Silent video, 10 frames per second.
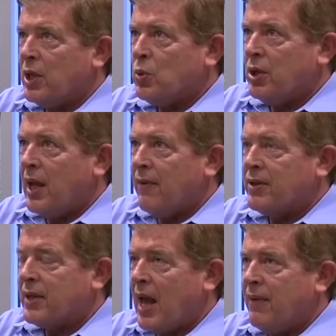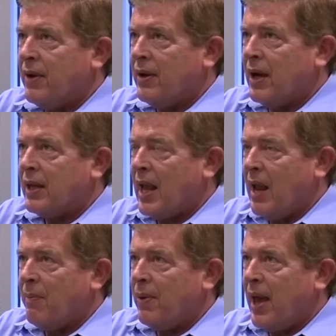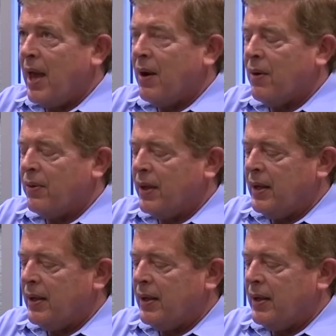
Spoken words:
would give us kind of a game plan or the